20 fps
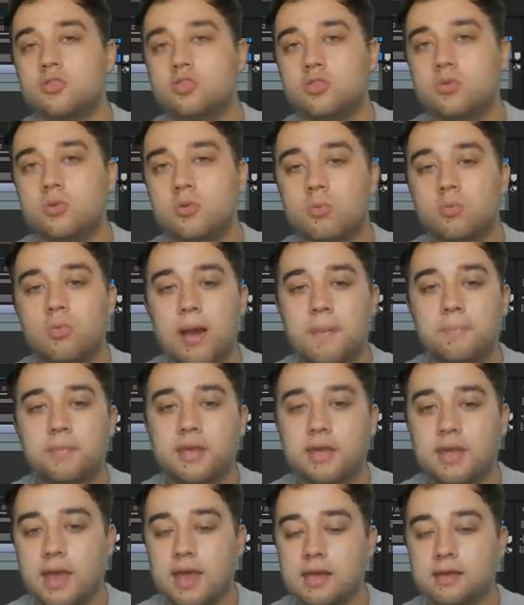to
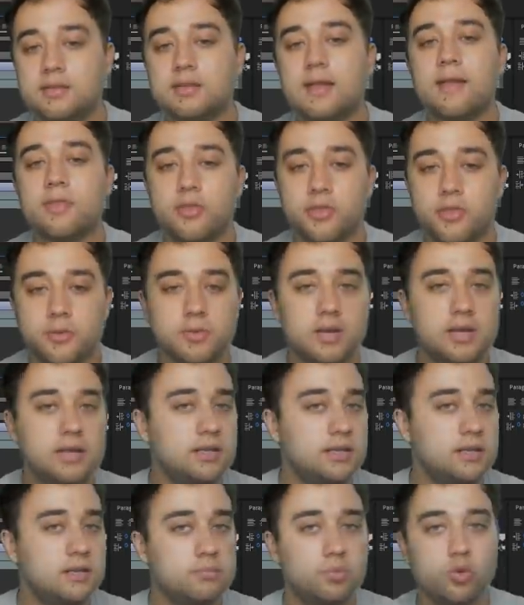replicate that
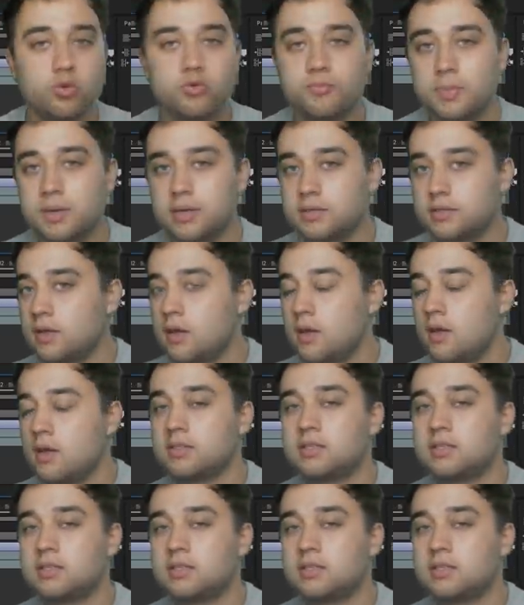3D movement